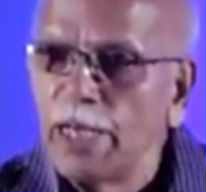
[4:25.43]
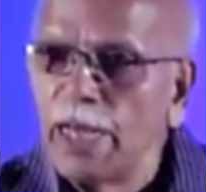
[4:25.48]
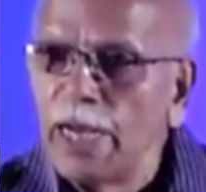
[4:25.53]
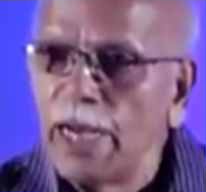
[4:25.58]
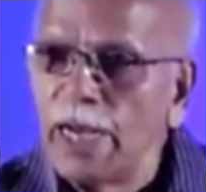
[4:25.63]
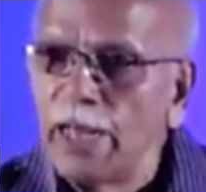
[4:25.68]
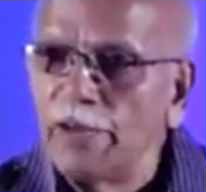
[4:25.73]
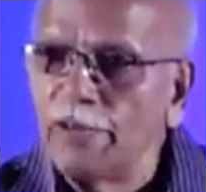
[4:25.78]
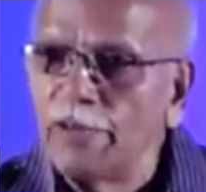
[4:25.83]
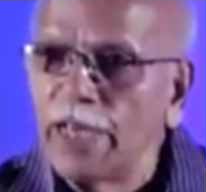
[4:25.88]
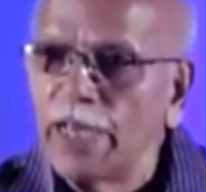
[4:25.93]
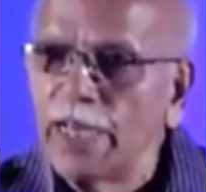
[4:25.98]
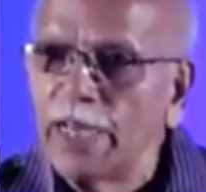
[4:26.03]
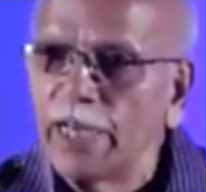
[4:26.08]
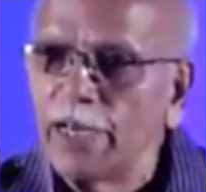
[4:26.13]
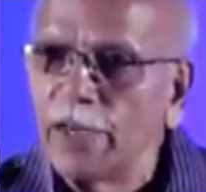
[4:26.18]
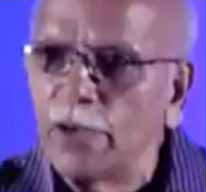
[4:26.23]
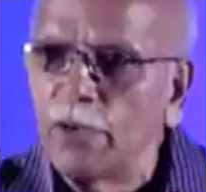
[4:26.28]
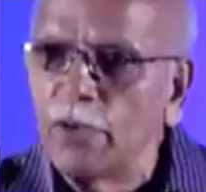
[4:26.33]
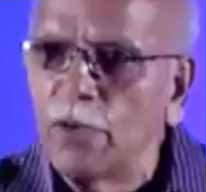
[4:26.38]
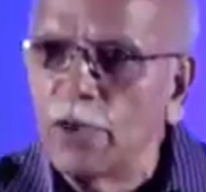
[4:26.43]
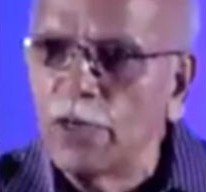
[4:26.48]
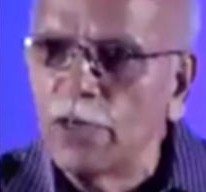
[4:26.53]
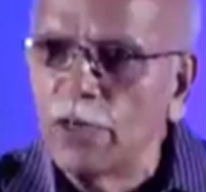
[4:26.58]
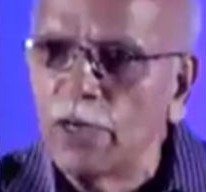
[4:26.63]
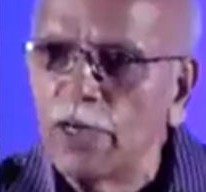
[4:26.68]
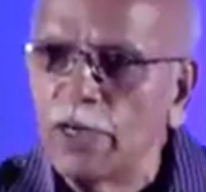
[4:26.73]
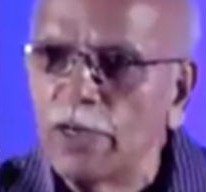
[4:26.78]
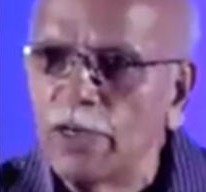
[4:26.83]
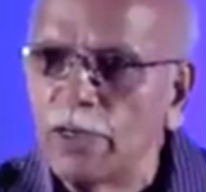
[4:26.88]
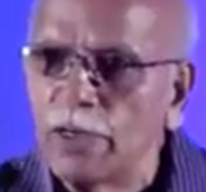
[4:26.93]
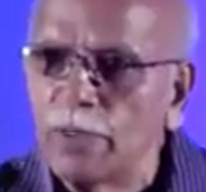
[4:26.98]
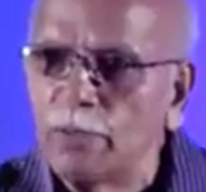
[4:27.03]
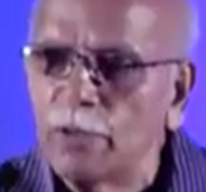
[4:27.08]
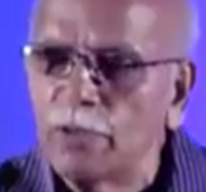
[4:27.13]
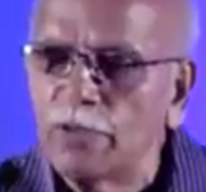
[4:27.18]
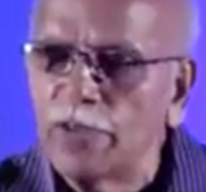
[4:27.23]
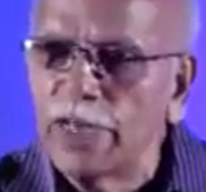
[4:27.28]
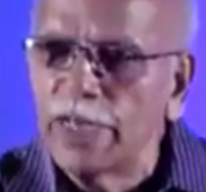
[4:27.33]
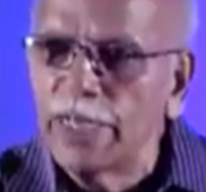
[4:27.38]
And I have taken down what all
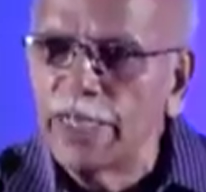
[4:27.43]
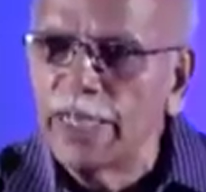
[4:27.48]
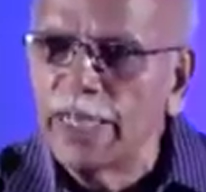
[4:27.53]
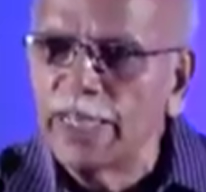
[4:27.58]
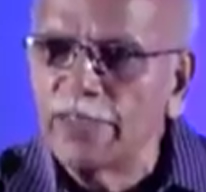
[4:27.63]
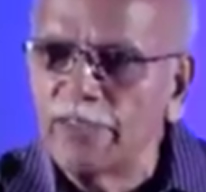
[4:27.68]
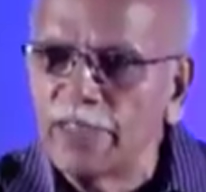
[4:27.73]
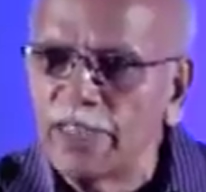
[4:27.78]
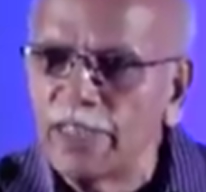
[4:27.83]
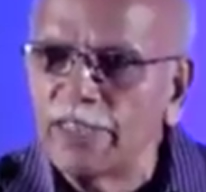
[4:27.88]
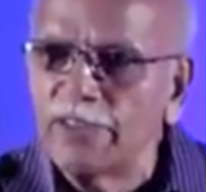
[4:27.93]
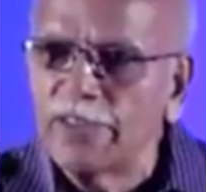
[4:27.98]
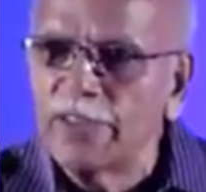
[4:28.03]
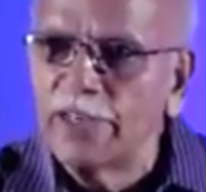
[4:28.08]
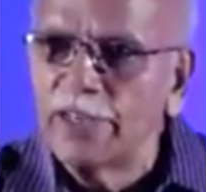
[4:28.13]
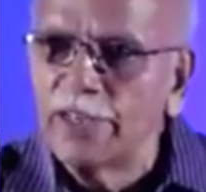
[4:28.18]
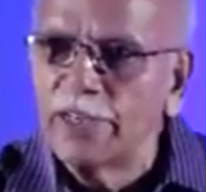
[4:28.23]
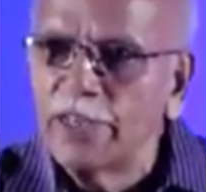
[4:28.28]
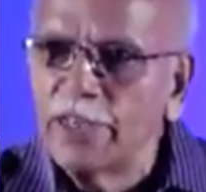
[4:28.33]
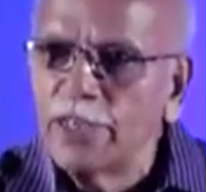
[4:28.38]
Professor Hegde has suggested.